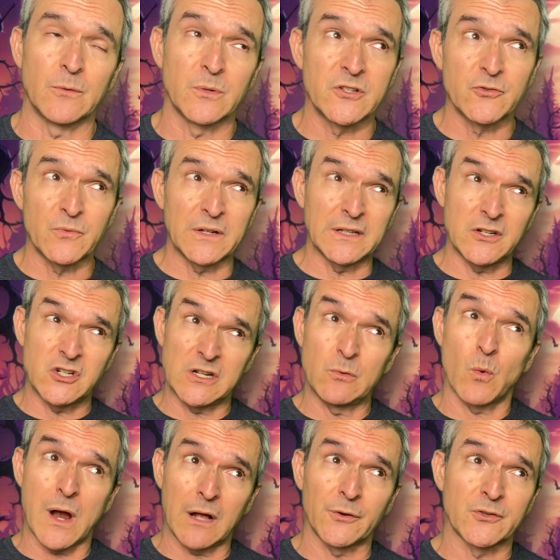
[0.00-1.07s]
which is really Gene
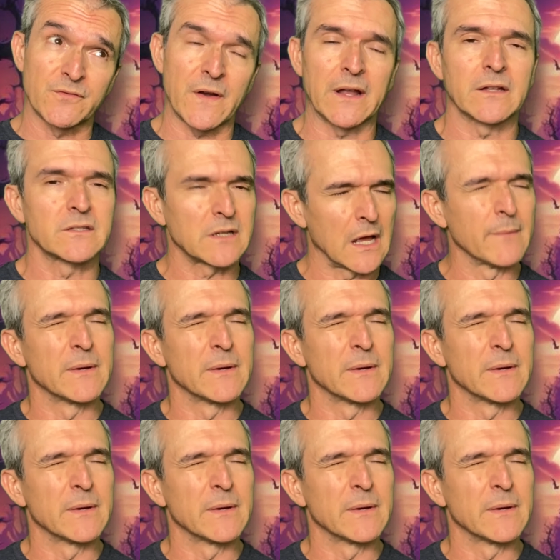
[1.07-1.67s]
Wilder's Frankenstein,